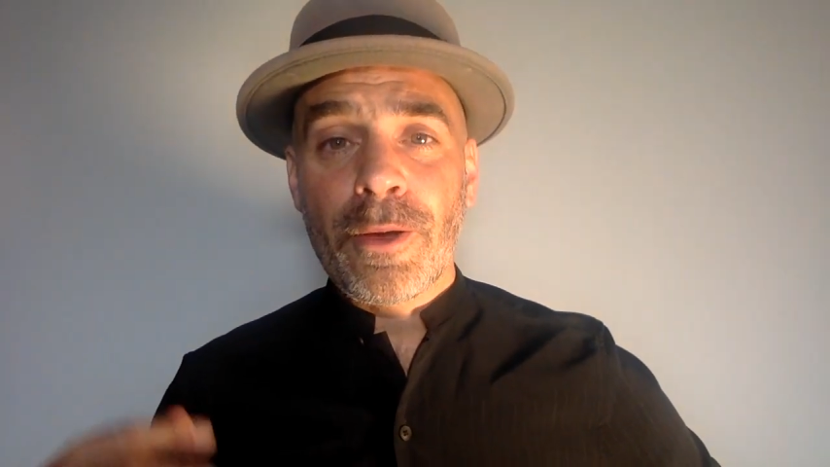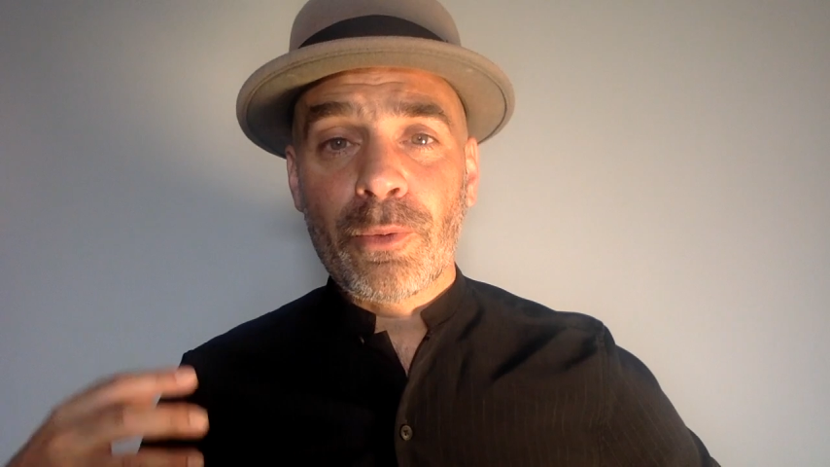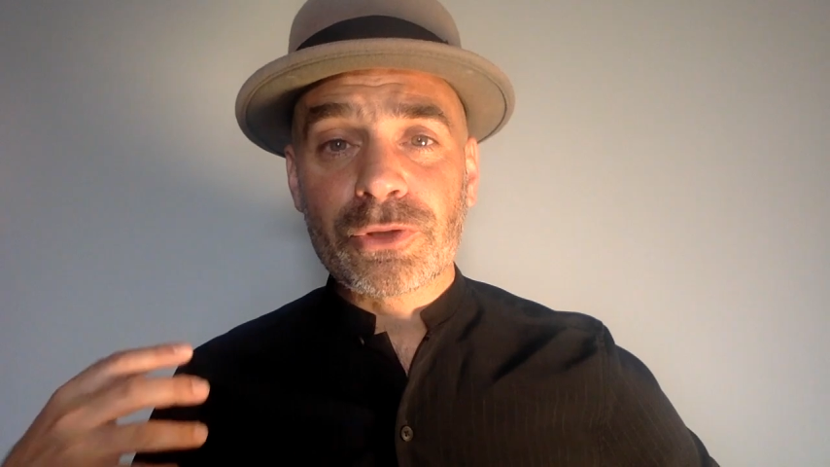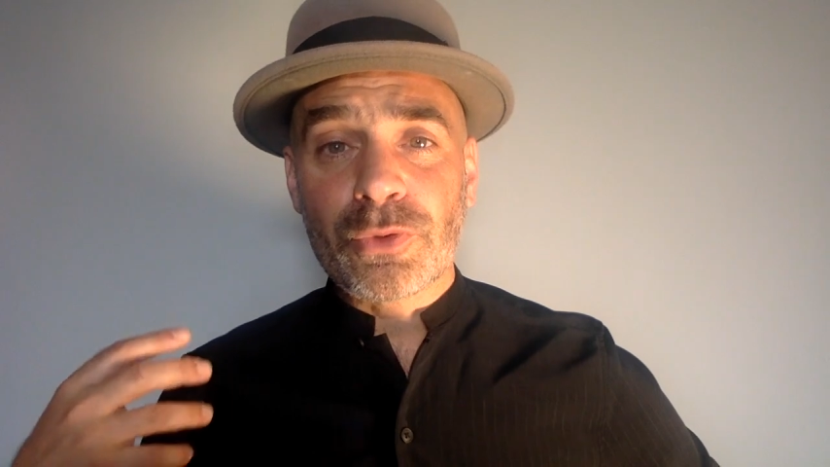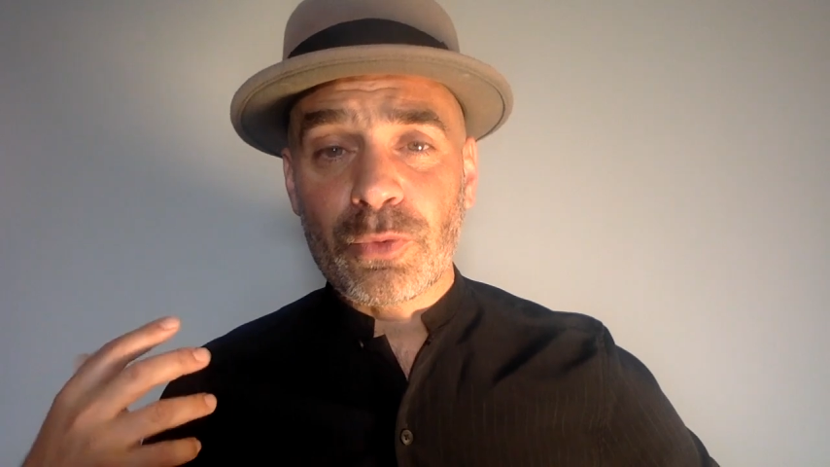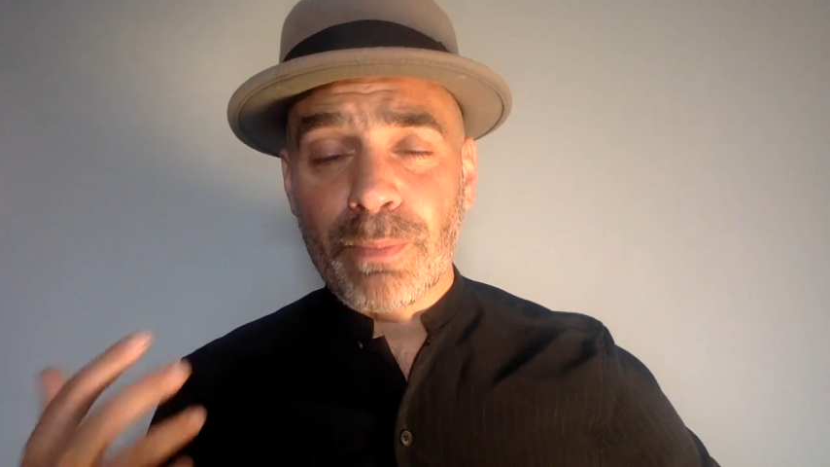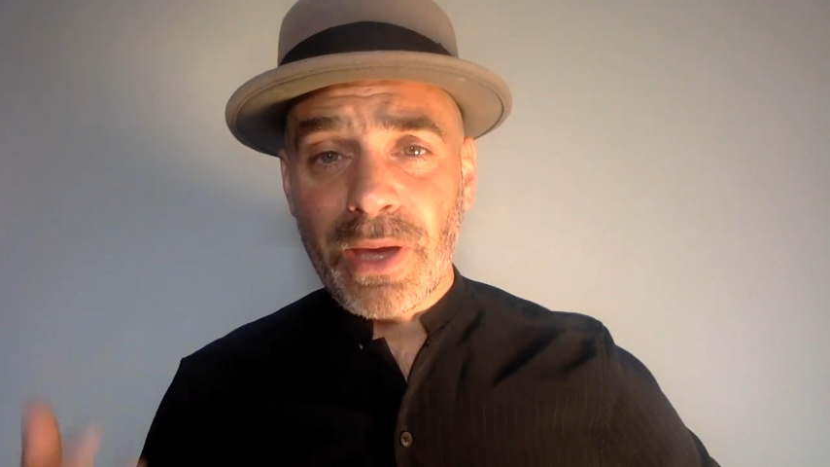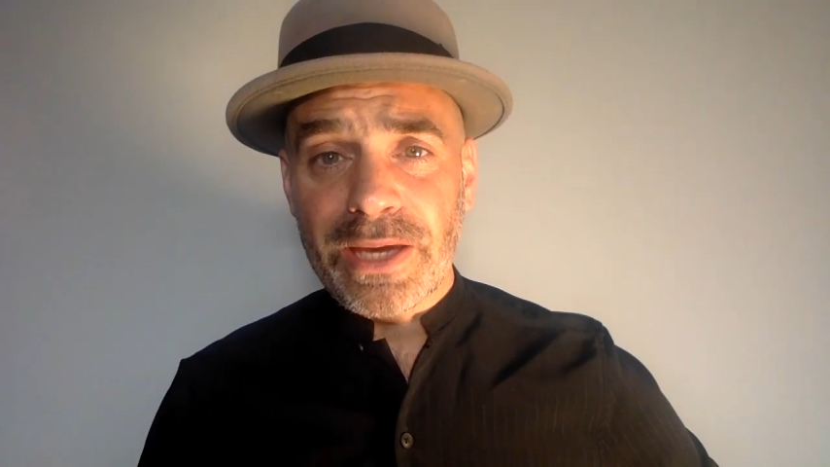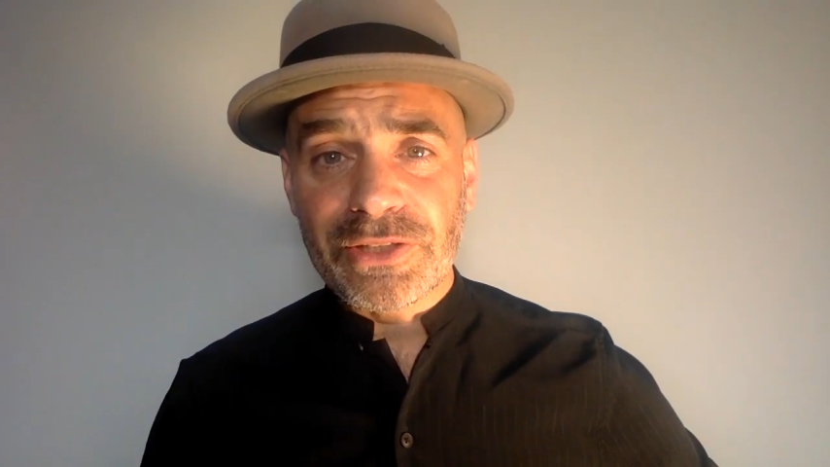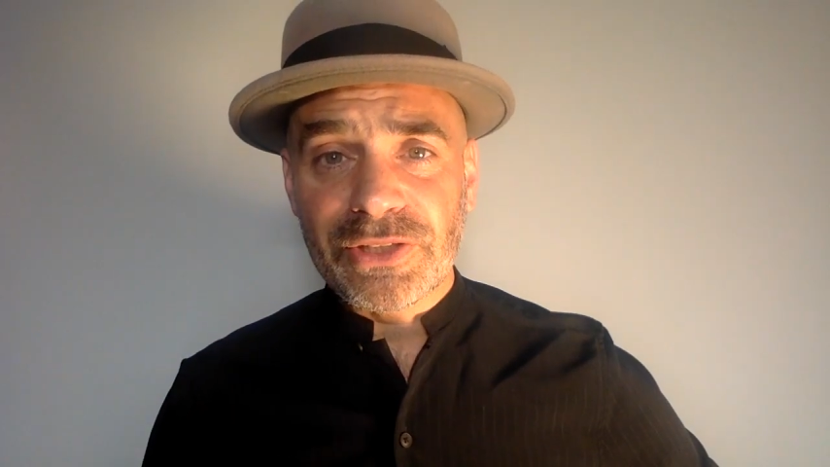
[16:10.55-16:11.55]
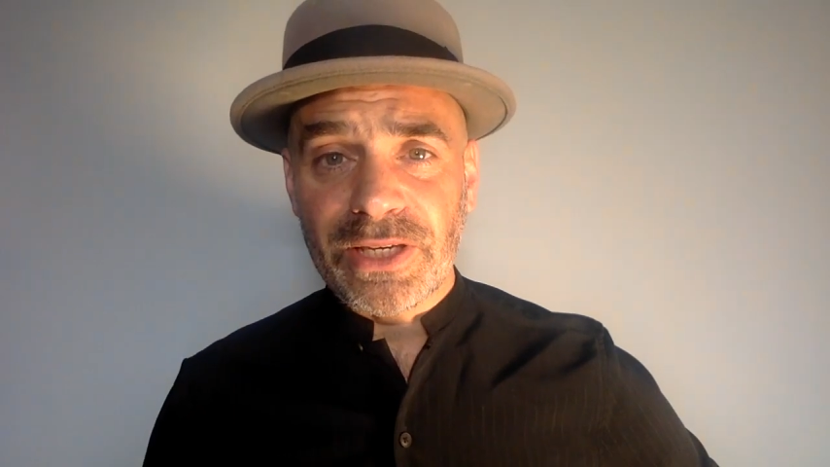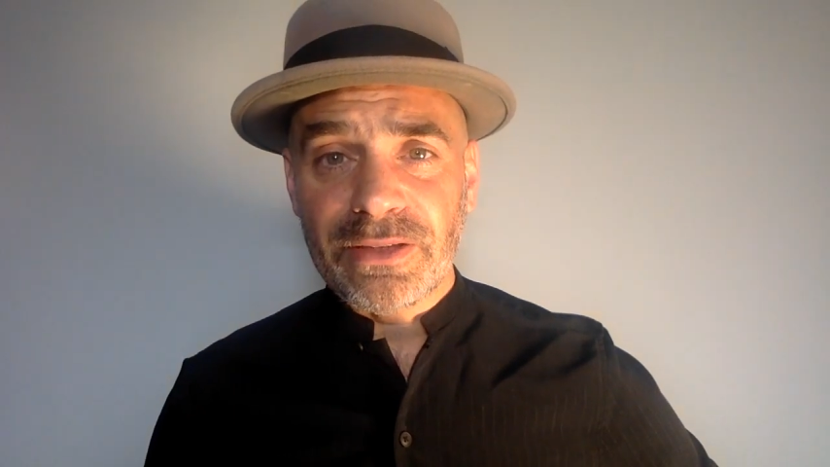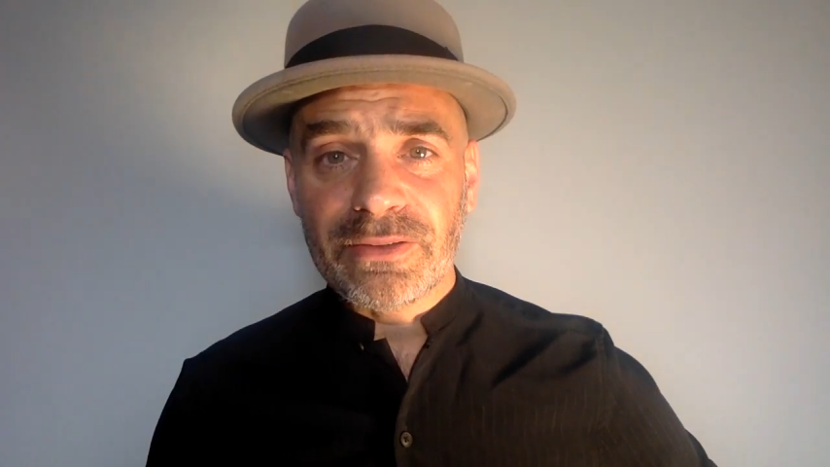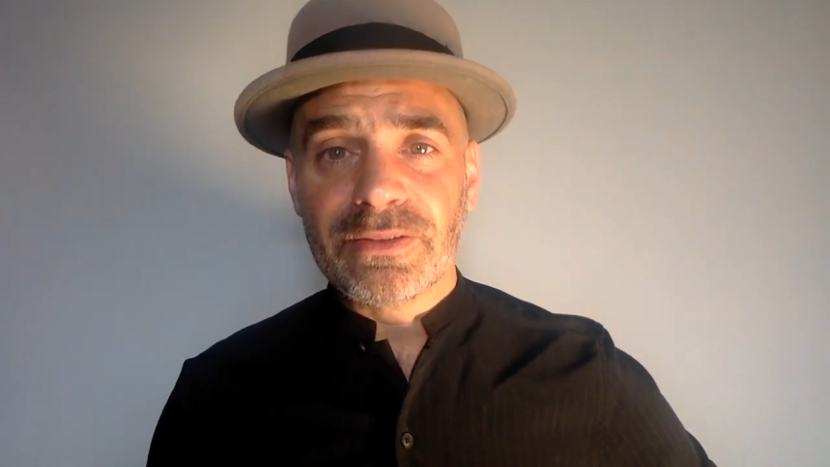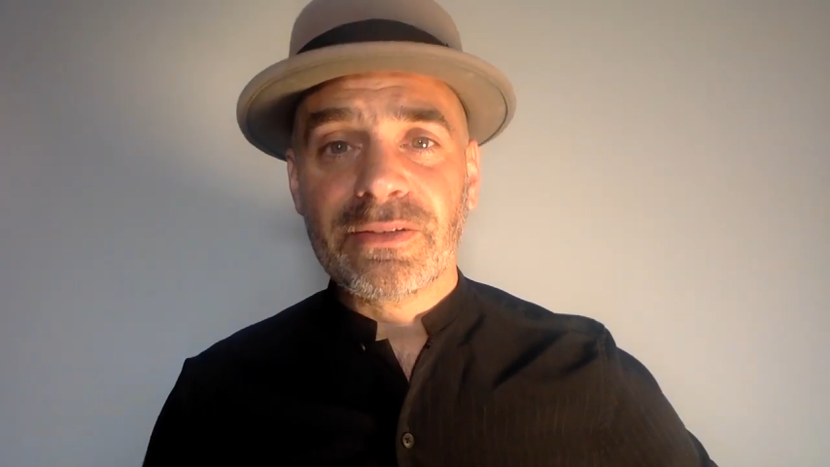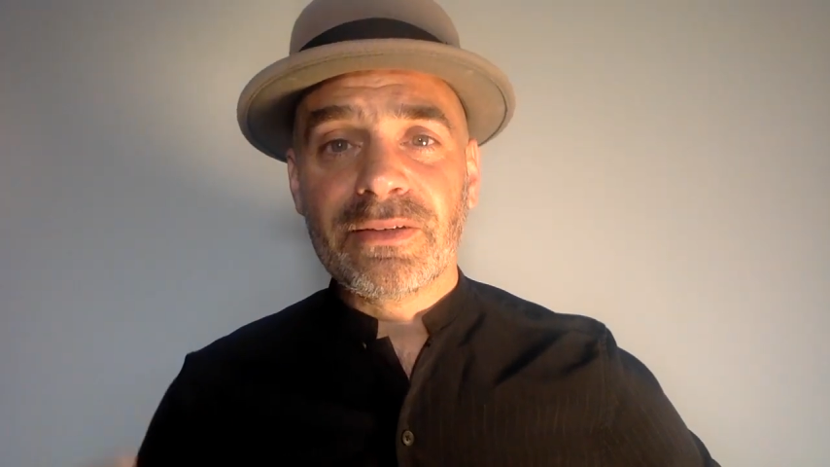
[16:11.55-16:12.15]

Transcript: what's called pacing